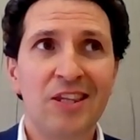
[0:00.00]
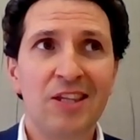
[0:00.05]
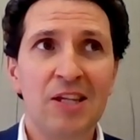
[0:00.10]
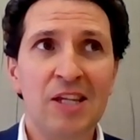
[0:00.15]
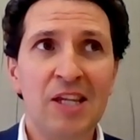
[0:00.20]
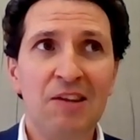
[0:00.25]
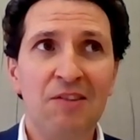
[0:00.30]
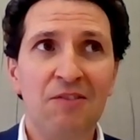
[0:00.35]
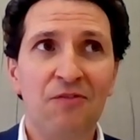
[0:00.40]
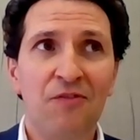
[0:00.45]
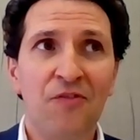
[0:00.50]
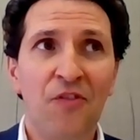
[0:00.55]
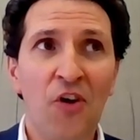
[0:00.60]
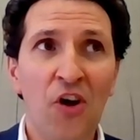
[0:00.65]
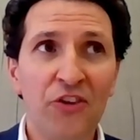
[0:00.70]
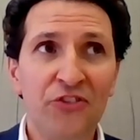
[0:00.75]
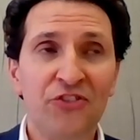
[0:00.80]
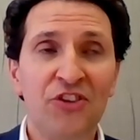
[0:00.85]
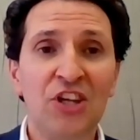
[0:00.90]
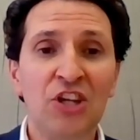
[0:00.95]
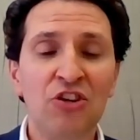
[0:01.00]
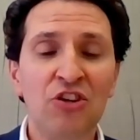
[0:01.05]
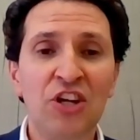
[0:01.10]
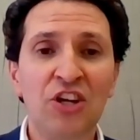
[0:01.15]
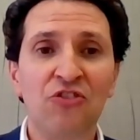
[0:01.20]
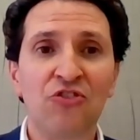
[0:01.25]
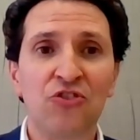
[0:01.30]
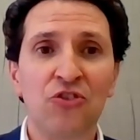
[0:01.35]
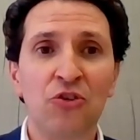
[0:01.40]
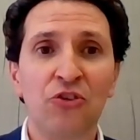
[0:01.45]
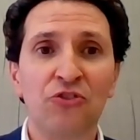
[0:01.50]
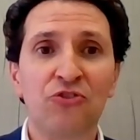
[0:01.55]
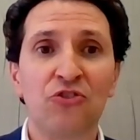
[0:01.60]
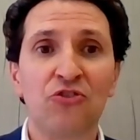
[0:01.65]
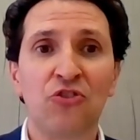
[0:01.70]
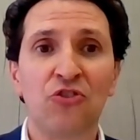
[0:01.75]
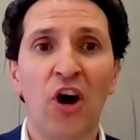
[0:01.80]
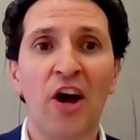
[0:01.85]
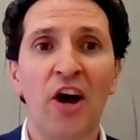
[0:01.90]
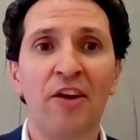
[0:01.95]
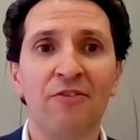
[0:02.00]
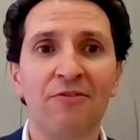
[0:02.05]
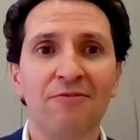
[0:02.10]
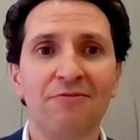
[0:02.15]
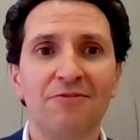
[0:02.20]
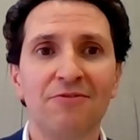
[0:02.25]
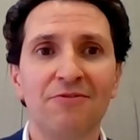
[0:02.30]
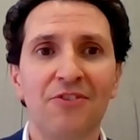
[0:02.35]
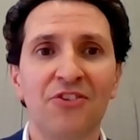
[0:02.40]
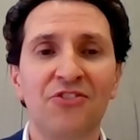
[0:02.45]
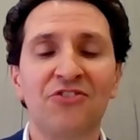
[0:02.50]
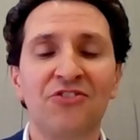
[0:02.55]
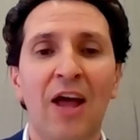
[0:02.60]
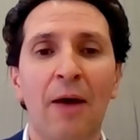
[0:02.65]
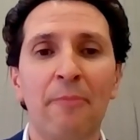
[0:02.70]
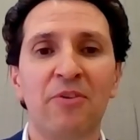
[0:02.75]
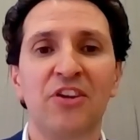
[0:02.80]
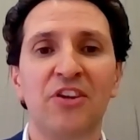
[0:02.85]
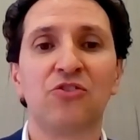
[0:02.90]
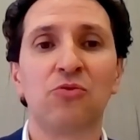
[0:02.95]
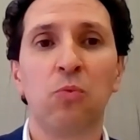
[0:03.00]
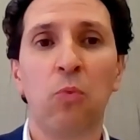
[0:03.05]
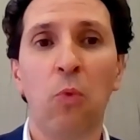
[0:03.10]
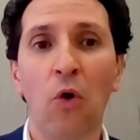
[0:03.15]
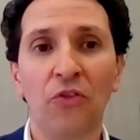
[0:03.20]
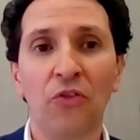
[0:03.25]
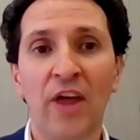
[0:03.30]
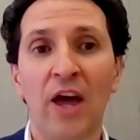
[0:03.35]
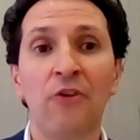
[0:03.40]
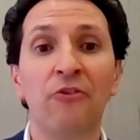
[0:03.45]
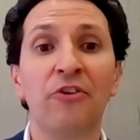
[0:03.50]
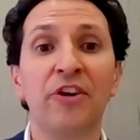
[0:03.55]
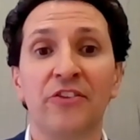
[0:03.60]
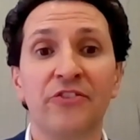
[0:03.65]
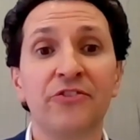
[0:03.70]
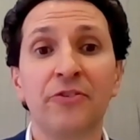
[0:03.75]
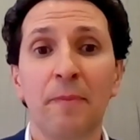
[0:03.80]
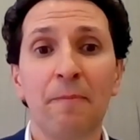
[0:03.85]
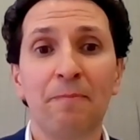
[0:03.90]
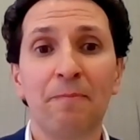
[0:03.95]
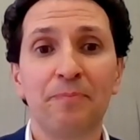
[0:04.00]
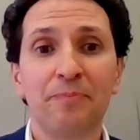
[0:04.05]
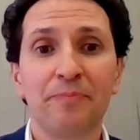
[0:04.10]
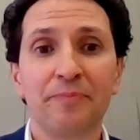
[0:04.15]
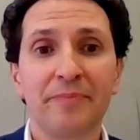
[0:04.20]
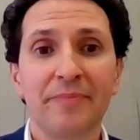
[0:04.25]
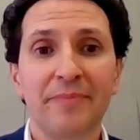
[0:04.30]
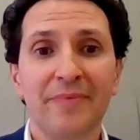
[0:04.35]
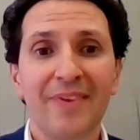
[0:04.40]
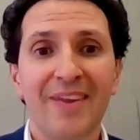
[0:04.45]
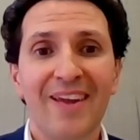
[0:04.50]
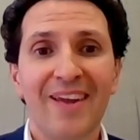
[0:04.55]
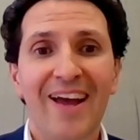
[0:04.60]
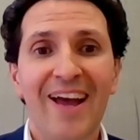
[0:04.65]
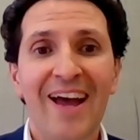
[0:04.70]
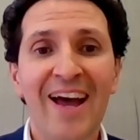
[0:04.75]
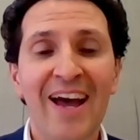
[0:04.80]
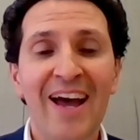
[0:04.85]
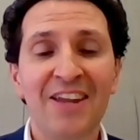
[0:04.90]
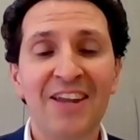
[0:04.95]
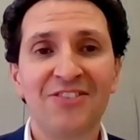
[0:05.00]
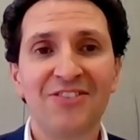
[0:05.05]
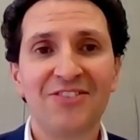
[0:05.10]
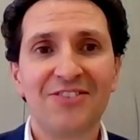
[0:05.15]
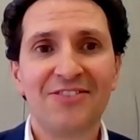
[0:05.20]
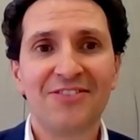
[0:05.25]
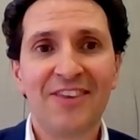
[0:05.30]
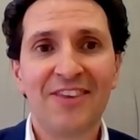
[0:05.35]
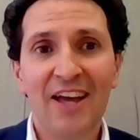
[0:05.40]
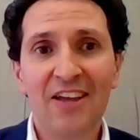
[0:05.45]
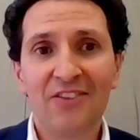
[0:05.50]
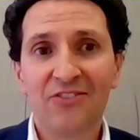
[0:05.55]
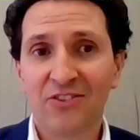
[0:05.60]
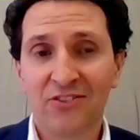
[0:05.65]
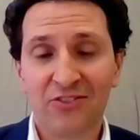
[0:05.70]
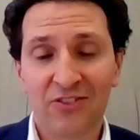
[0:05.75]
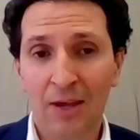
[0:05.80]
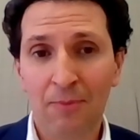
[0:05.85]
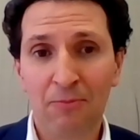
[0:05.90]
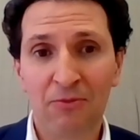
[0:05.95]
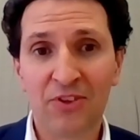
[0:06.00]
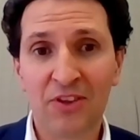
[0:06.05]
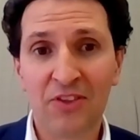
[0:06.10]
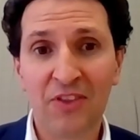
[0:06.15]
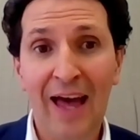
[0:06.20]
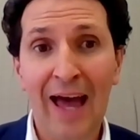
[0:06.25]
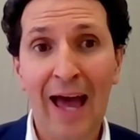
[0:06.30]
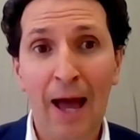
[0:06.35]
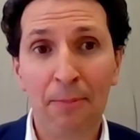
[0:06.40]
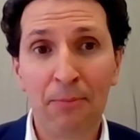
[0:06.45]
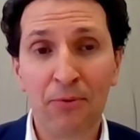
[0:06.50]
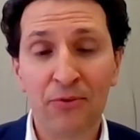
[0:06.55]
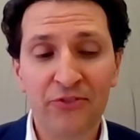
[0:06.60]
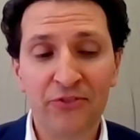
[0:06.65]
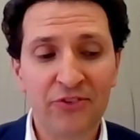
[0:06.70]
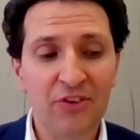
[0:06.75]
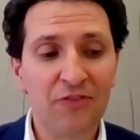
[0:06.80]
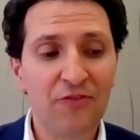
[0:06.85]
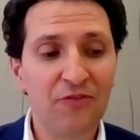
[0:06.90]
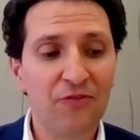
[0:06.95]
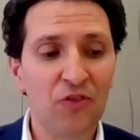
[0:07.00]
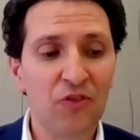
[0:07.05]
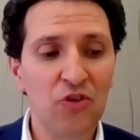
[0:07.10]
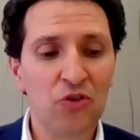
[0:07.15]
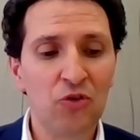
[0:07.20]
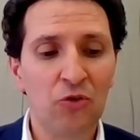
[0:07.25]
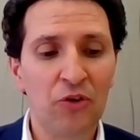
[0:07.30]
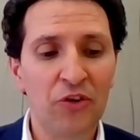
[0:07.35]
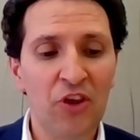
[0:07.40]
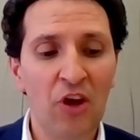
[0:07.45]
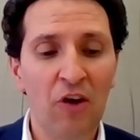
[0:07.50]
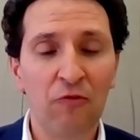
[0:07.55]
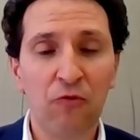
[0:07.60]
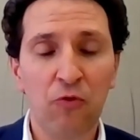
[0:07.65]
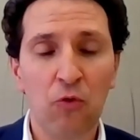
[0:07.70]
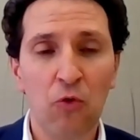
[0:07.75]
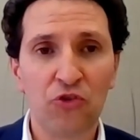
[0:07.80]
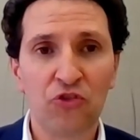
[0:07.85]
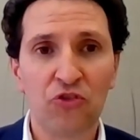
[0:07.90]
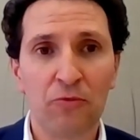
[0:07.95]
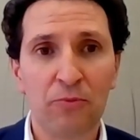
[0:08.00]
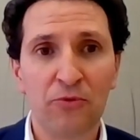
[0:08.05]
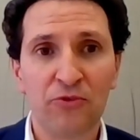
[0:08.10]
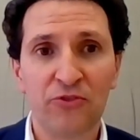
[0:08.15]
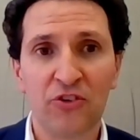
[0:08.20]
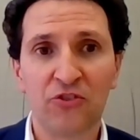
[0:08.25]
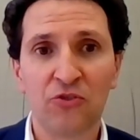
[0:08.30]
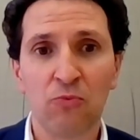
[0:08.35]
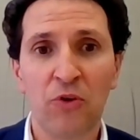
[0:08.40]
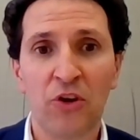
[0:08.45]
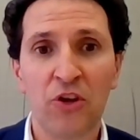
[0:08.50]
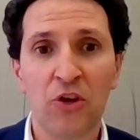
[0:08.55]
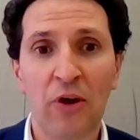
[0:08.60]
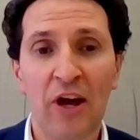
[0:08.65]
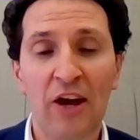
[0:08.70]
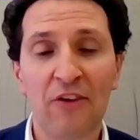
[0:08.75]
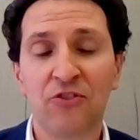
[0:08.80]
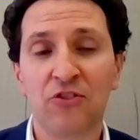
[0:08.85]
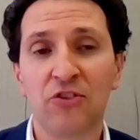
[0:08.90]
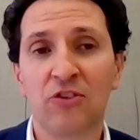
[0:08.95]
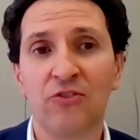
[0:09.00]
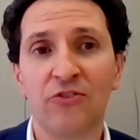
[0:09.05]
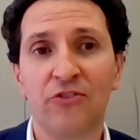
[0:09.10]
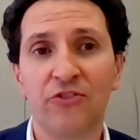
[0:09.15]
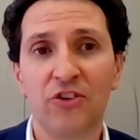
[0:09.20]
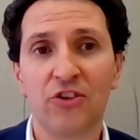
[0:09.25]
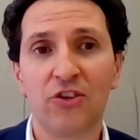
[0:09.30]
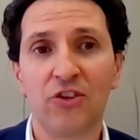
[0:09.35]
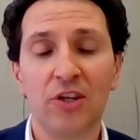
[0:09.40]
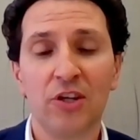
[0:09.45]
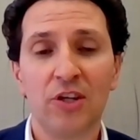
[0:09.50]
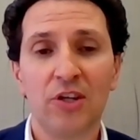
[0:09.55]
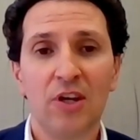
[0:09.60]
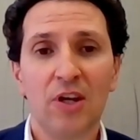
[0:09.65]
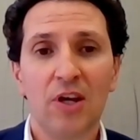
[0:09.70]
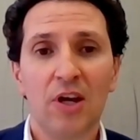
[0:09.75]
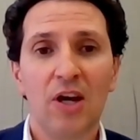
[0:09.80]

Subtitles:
the first thing you need to do is to try and establish what there is. And that's the same thing that happens if you're in the unfortunate position where you have to consider